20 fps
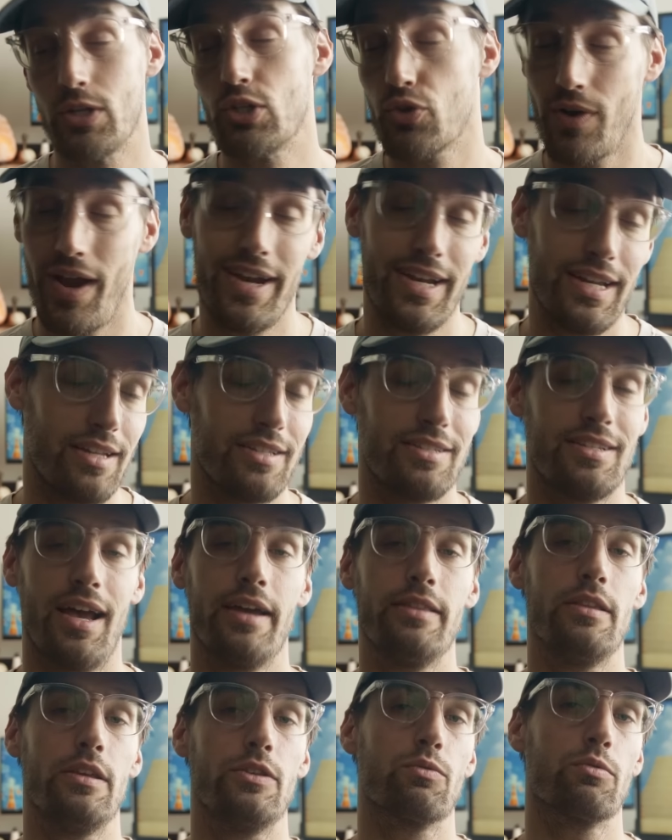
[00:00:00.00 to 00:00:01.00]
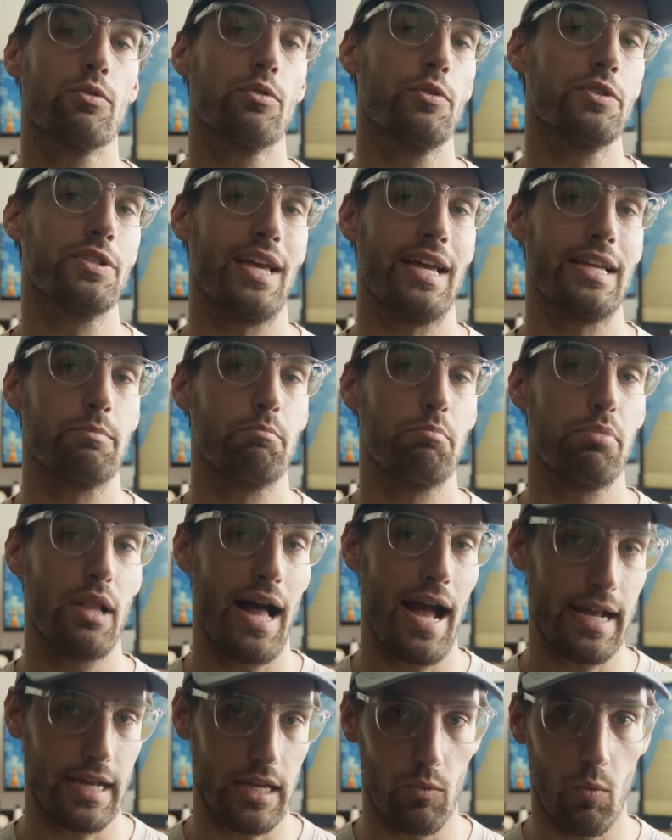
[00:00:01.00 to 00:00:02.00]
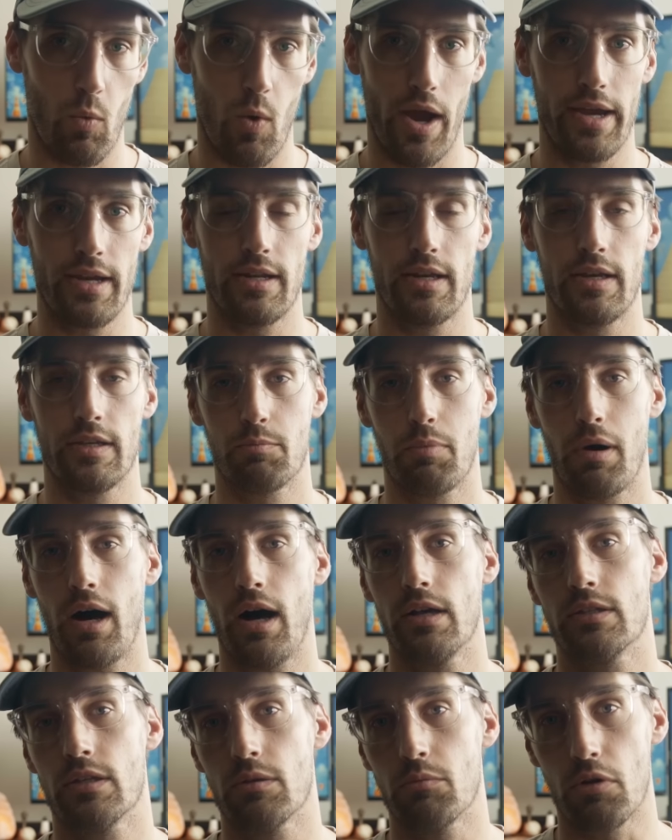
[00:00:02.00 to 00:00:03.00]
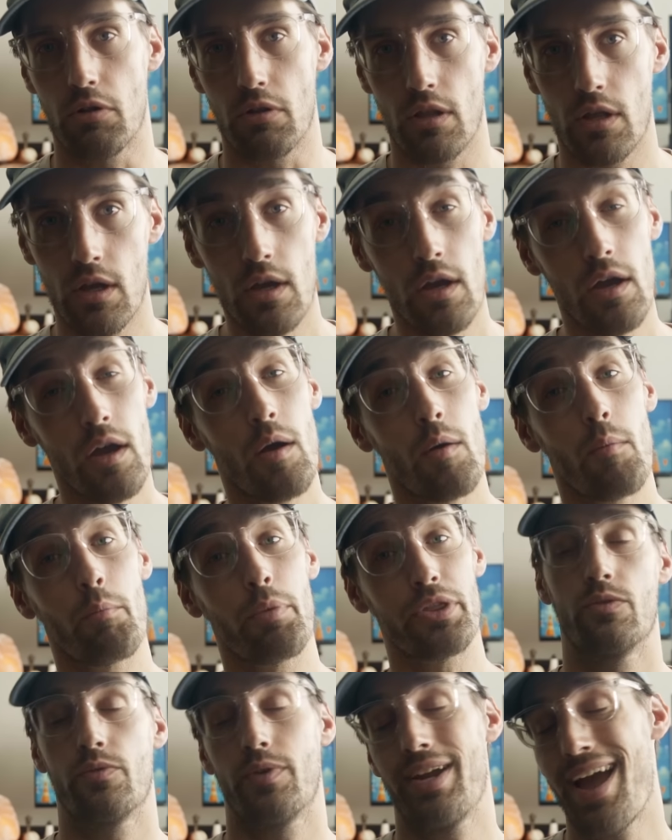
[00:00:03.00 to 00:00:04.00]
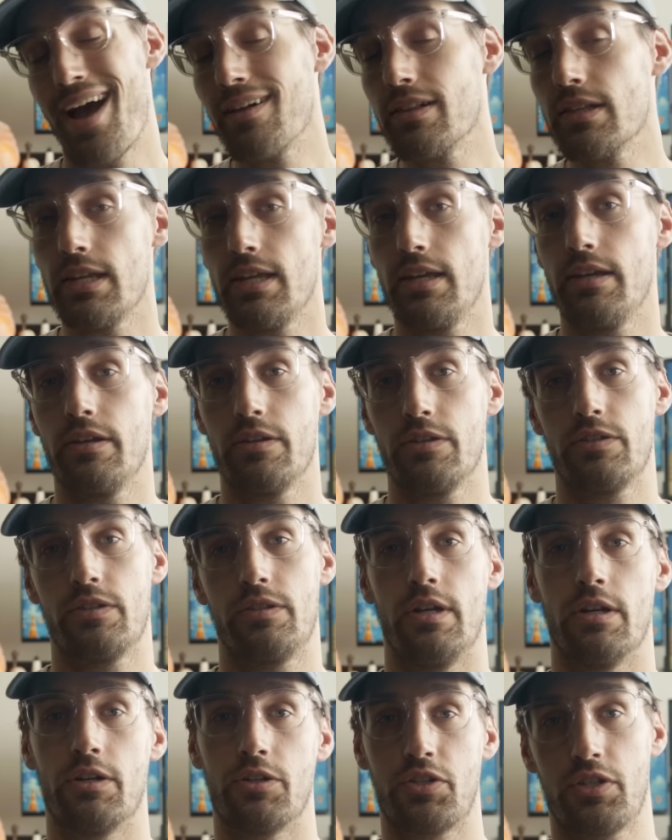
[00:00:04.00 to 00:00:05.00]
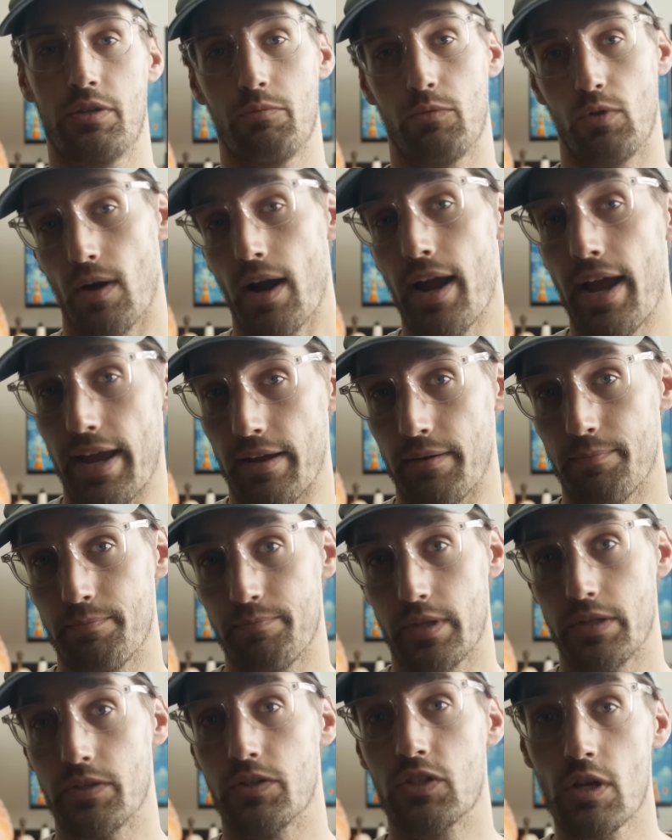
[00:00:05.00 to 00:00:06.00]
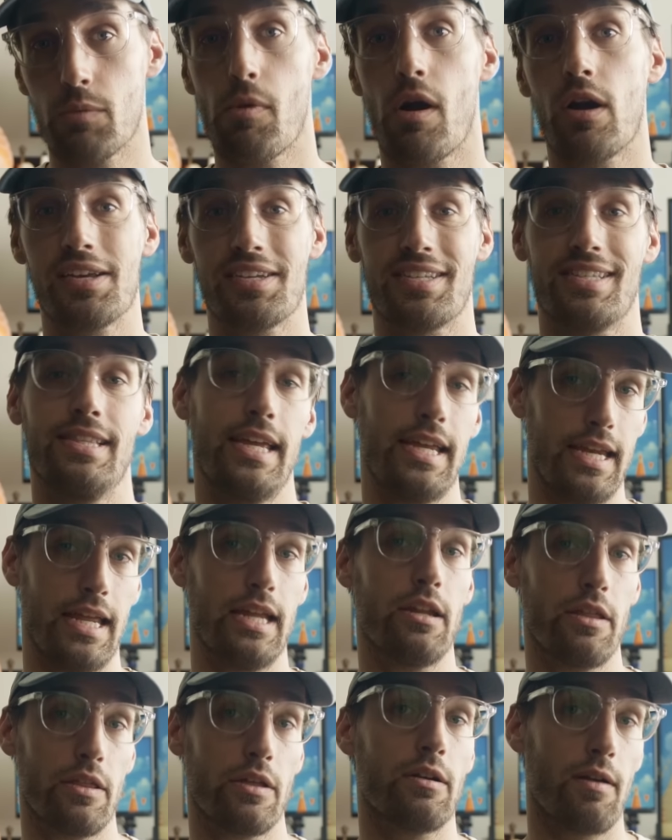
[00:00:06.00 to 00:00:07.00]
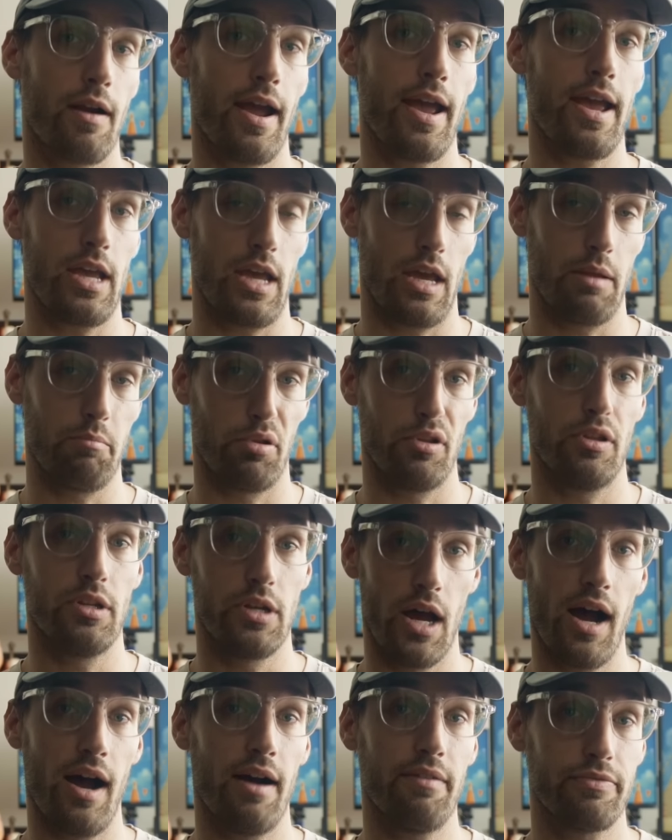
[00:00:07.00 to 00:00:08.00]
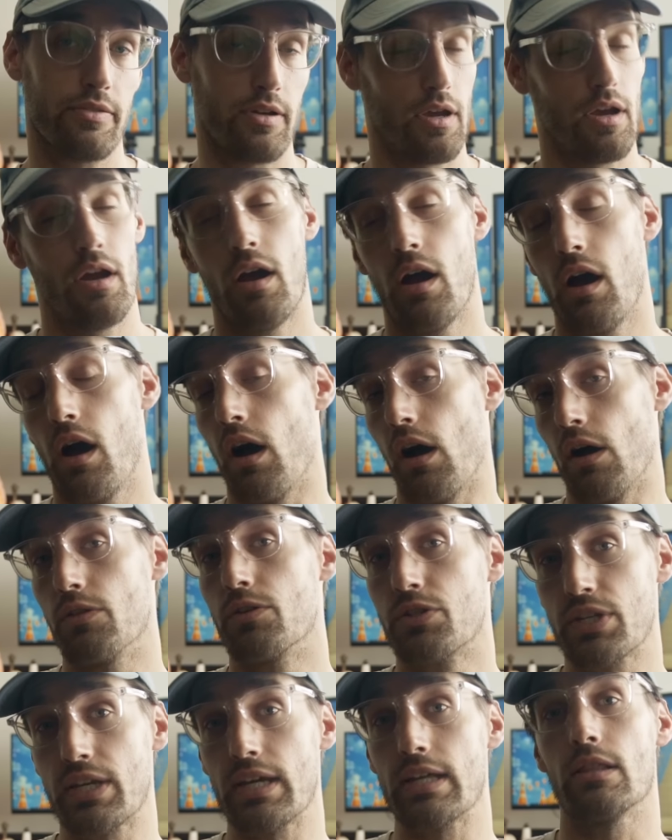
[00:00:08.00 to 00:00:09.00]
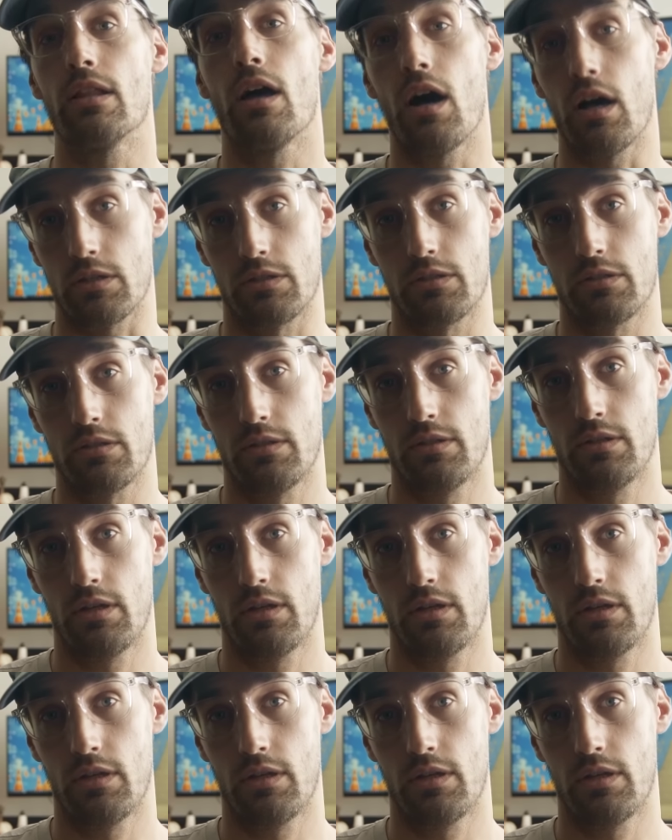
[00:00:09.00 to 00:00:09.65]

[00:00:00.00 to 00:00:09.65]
try to design these rules as black and white as possible, but the reality is there's some gray, and some artists lean into the gray and pull it off, others get lost.